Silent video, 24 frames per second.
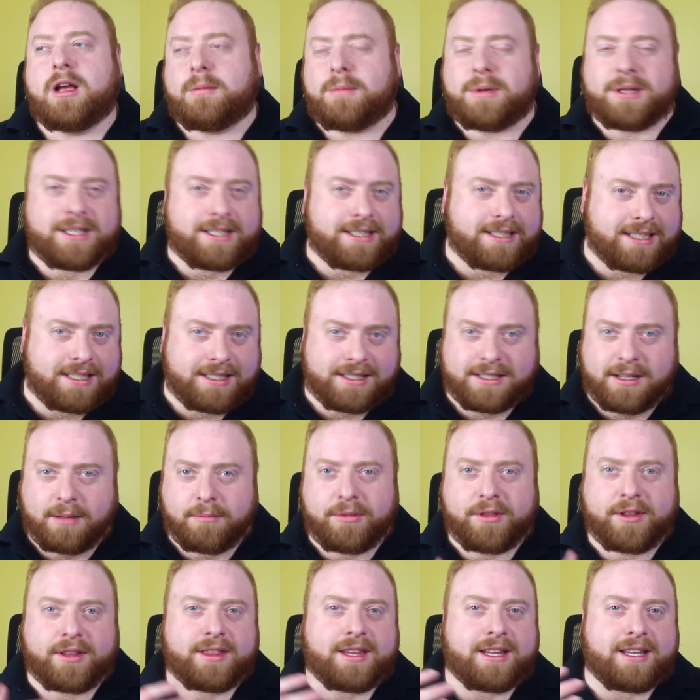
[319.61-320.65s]
But this is
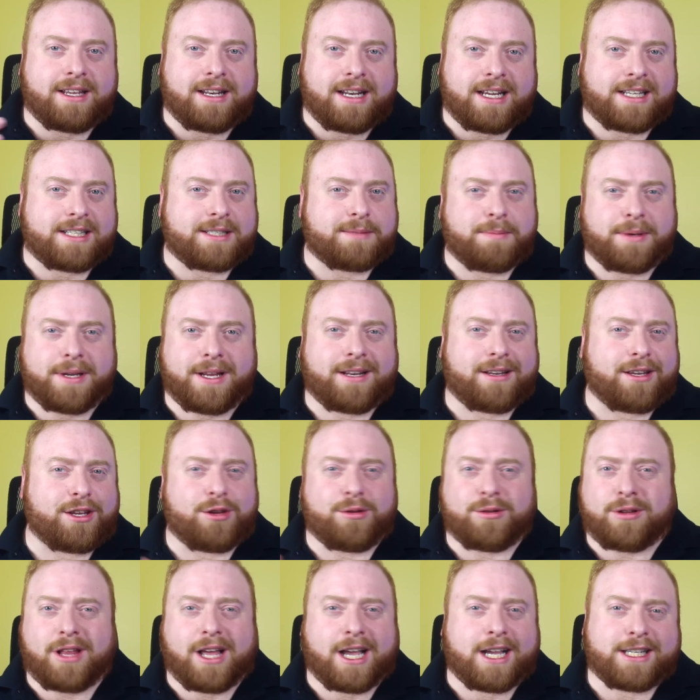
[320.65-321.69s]
something that has been
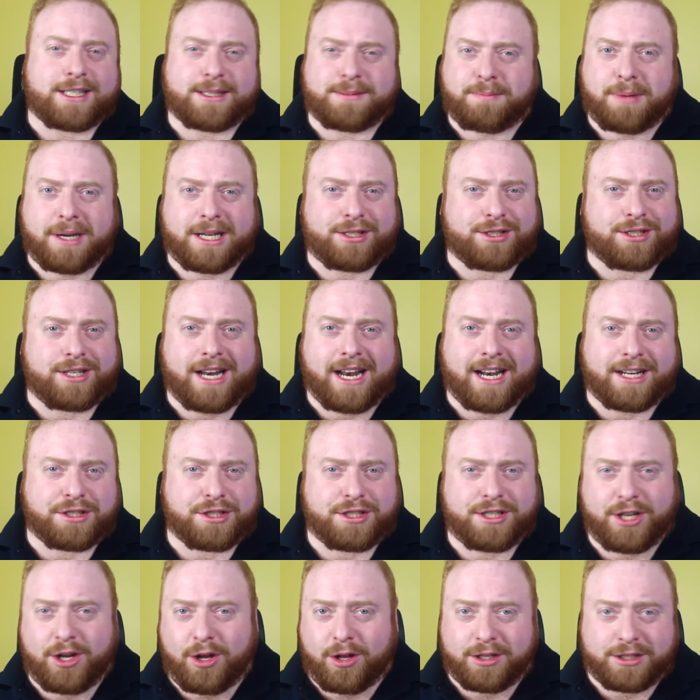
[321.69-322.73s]
utilized by genetic
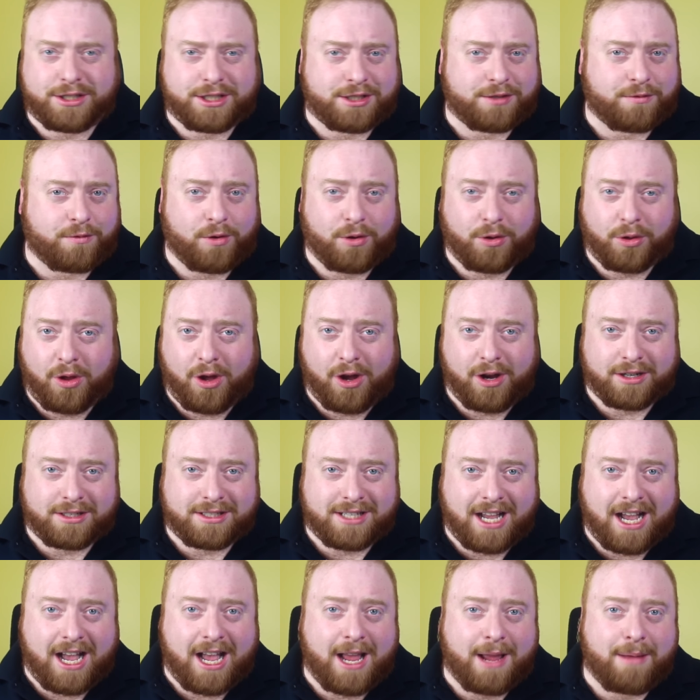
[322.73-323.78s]
genealogists for a long
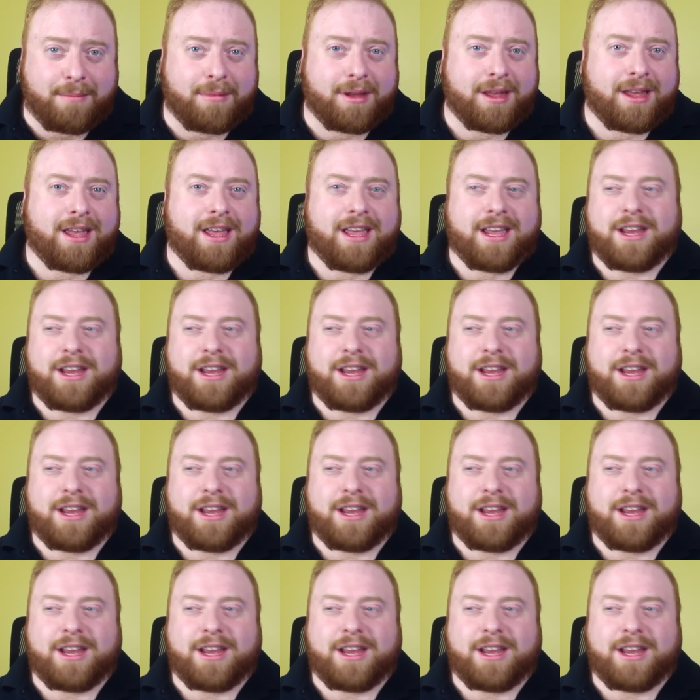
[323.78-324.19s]
time.